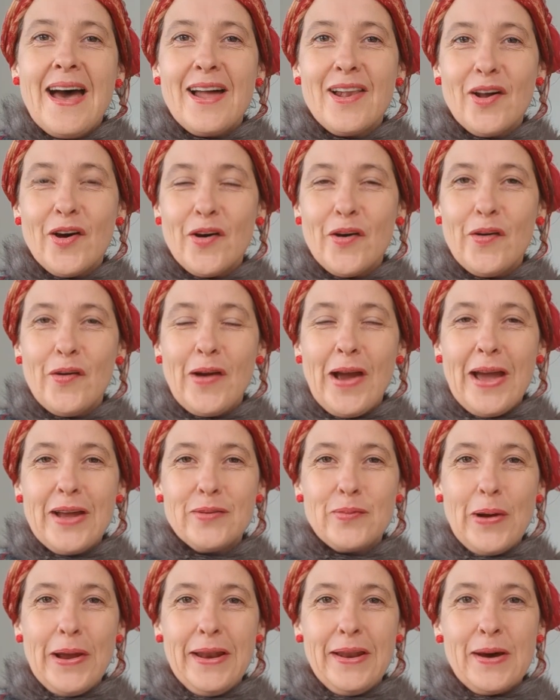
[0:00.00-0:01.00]
Hello,
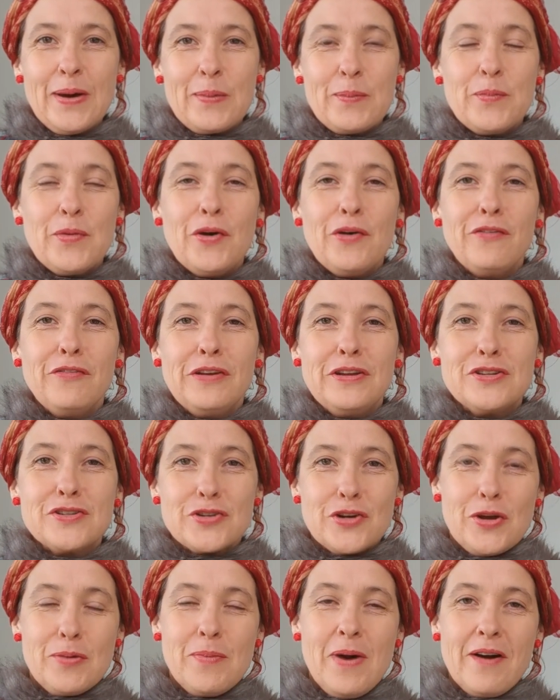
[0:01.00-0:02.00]
Edwina
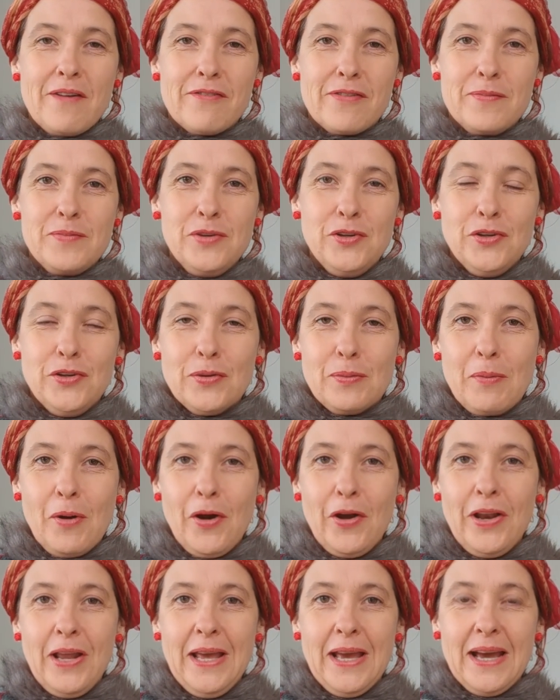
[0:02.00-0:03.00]
Murphy-Droomer from
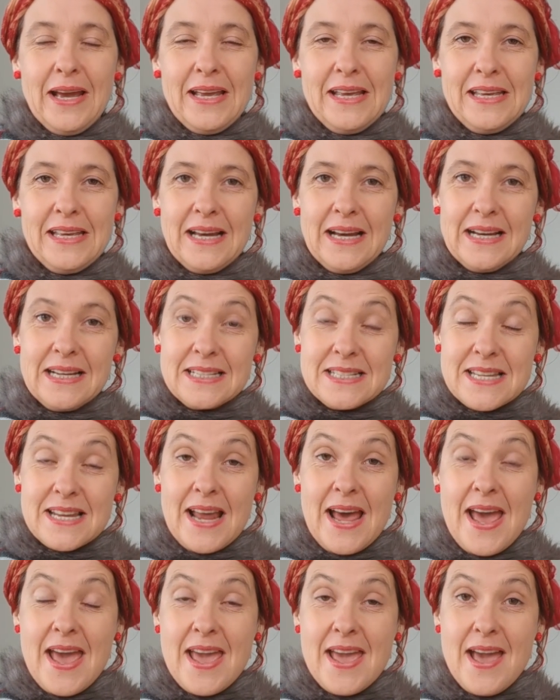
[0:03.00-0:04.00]
Eudaimonia here, and
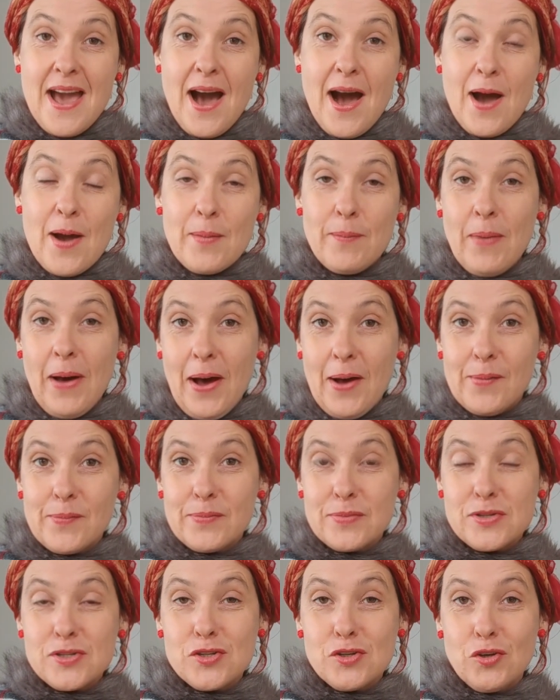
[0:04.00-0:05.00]
today I'm
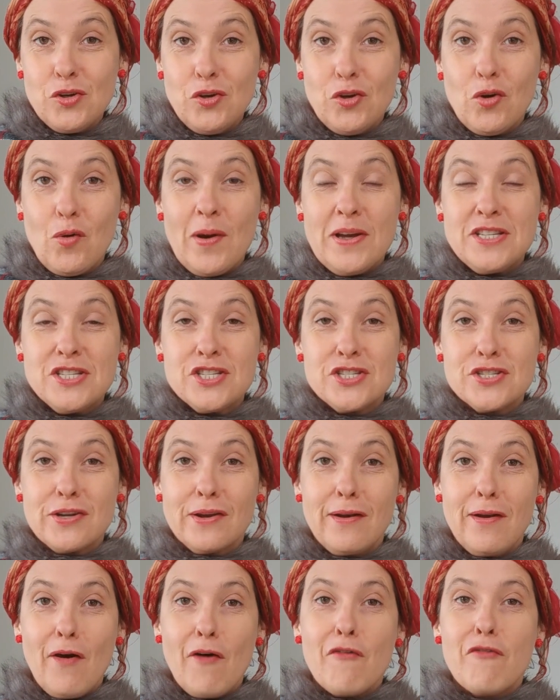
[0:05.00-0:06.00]
up to
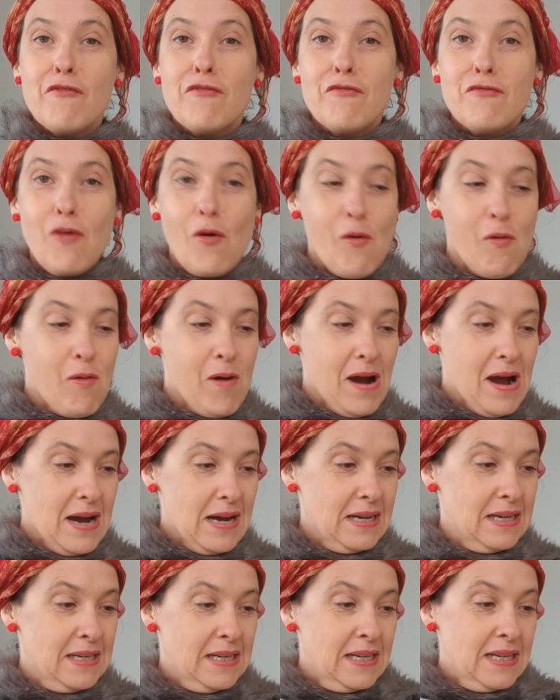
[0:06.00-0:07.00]
question 4.
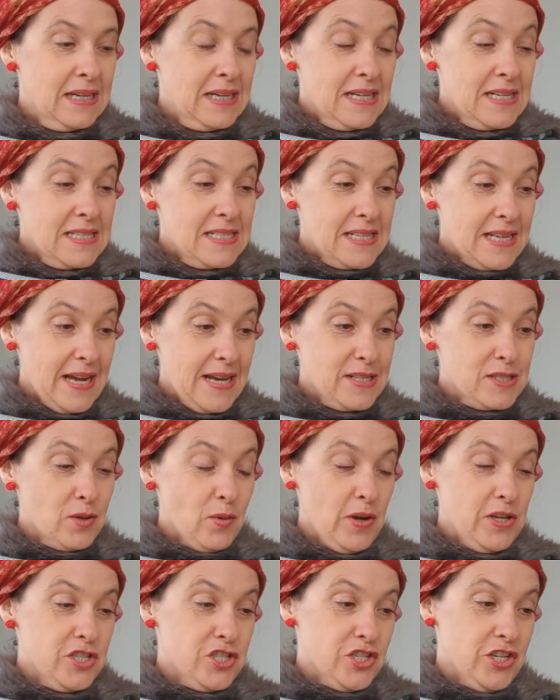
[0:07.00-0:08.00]
Today's
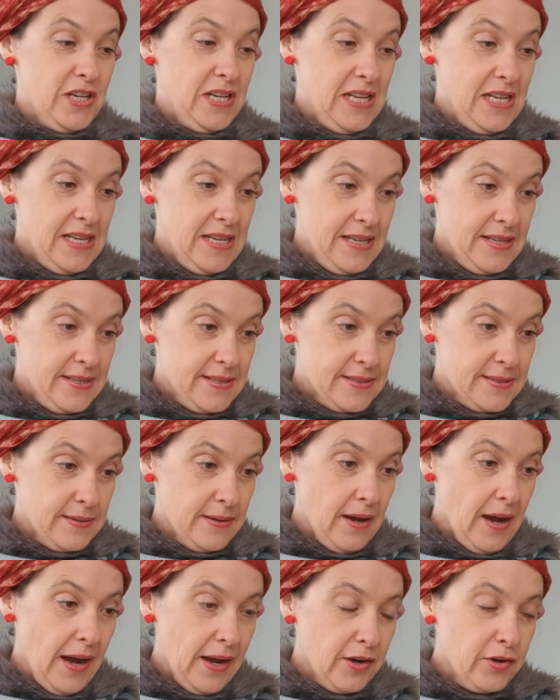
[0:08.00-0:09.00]
question is,
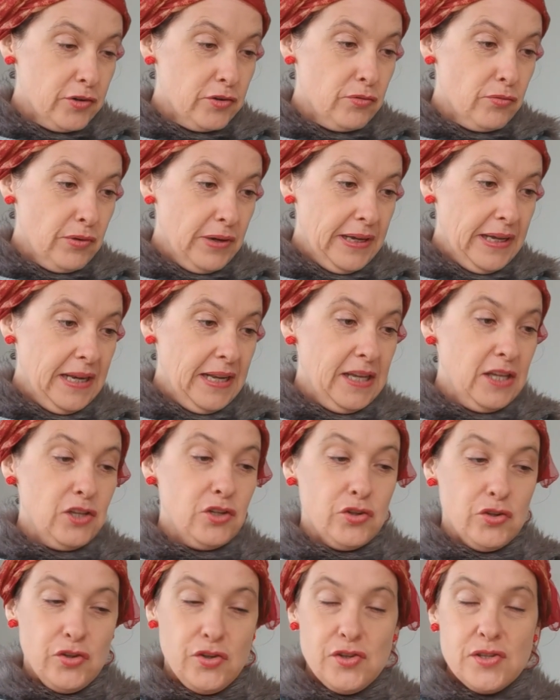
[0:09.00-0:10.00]
I could really
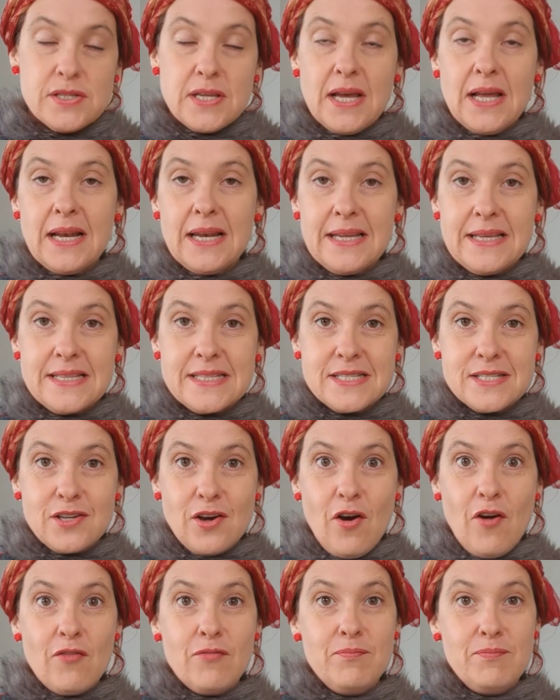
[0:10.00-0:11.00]
use a list
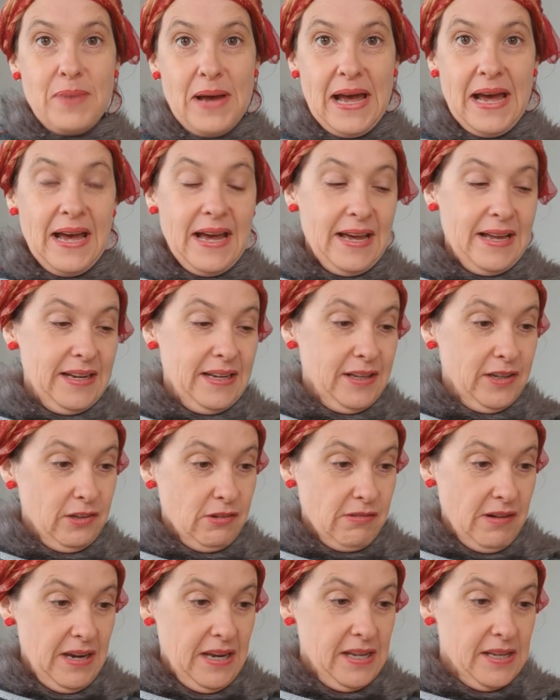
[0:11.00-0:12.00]
of bad
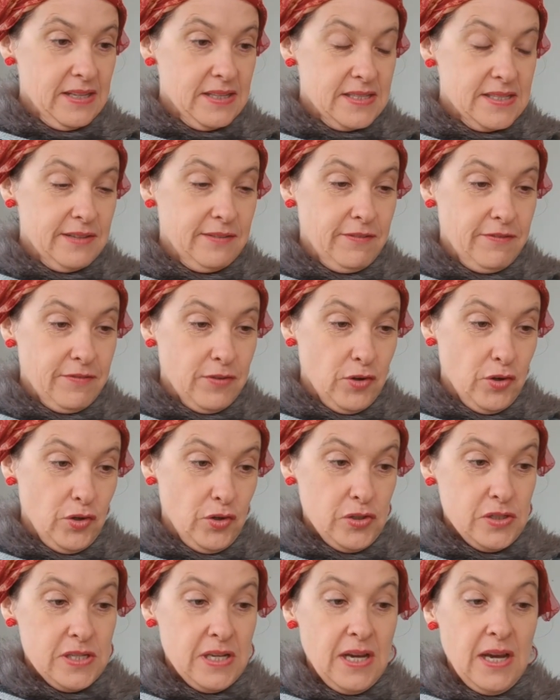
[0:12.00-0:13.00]
ingredients in
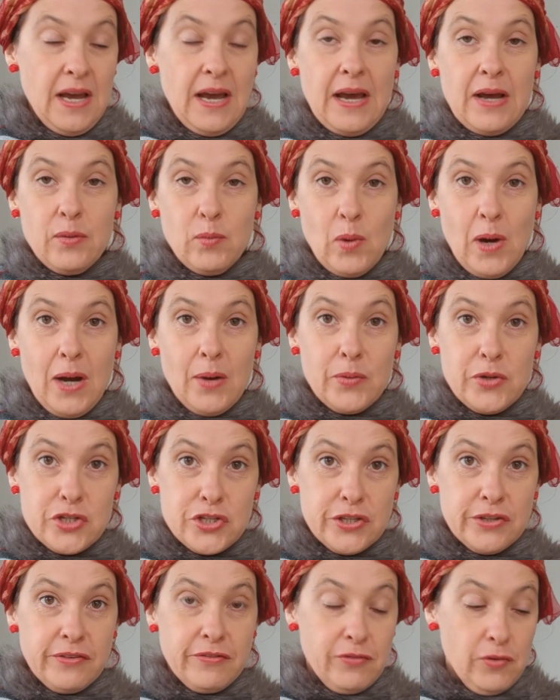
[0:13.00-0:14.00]
food and why we
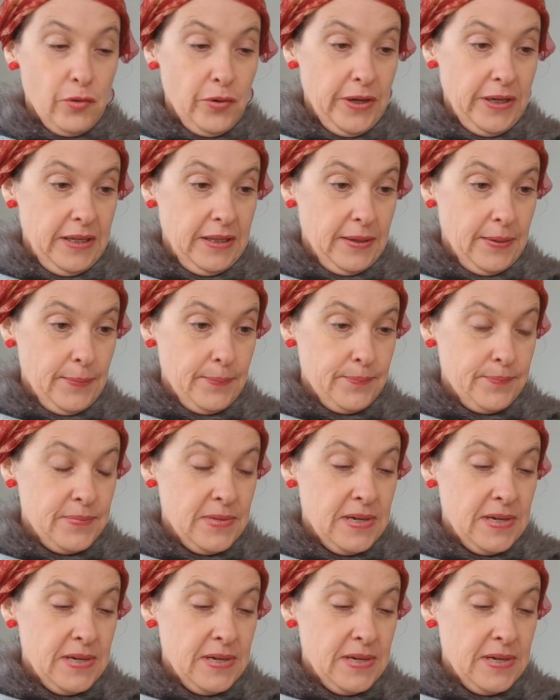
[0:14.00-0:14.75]
should avoid them.